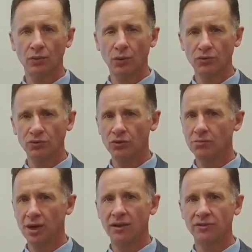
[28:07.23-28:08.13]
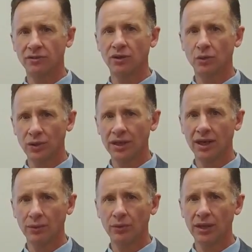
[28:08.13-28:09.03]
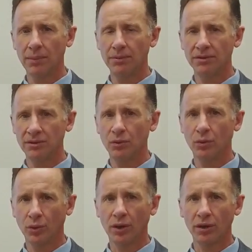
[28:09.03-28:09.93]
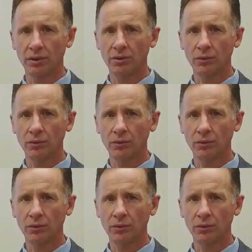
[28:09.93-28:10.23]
those 2 months, we get busy with work.